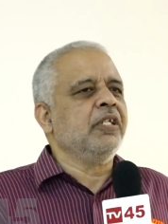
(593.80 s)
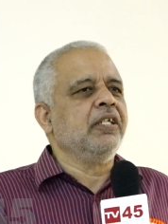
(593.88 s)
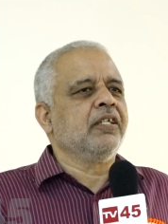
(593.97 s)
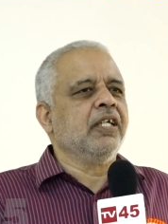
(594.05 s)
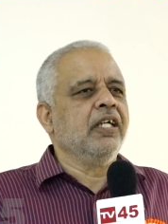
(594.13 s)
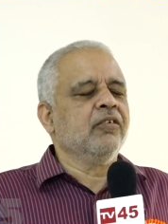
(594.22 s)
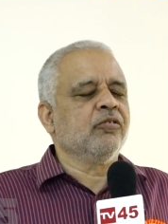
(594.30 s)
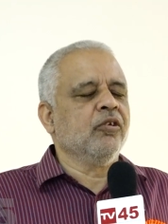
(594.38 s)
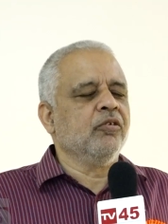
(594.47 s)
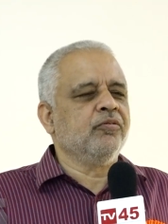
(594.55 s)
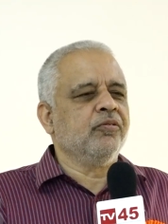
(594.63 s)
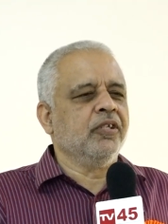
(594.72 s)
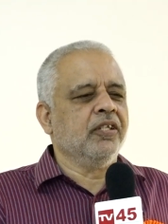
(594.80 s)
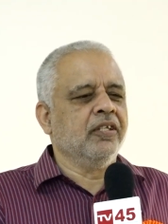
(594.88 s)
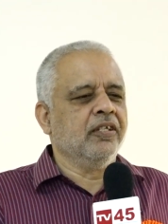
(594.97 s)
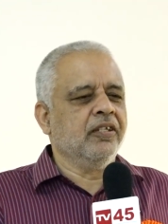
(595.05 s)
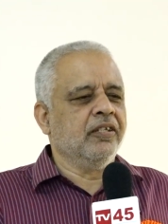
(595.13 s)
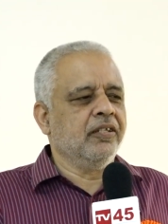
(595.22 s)
in case of
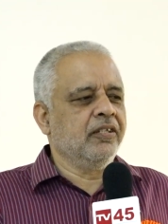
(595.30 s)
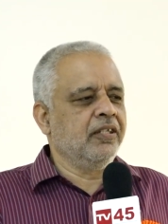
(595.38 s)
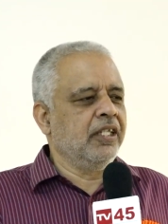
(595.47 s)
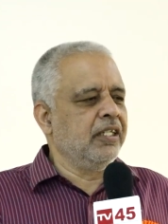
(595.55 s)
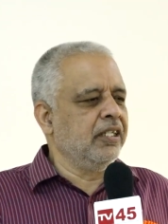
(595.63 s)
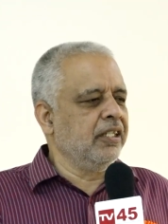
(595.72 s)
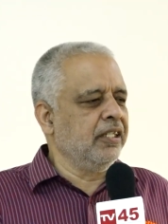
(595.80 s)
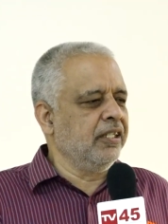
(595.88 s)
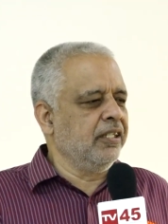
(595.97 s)
any